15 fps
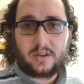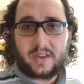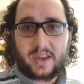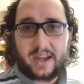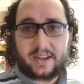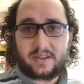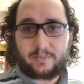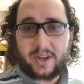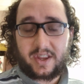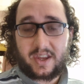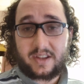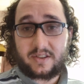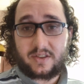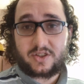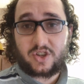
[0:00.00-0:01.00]
the end by the
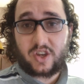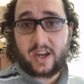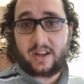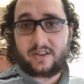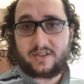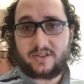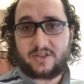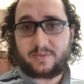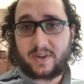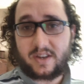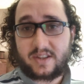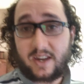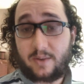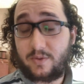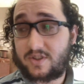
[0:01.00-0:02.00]
end of this challenge,
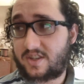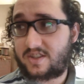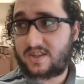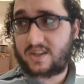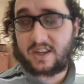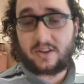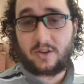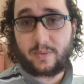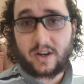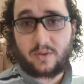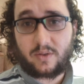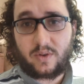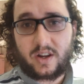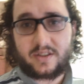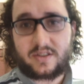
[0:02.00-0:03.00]
because I will succeed no matter
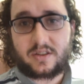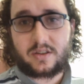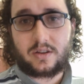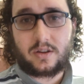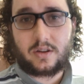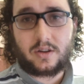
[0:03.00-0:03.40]
what.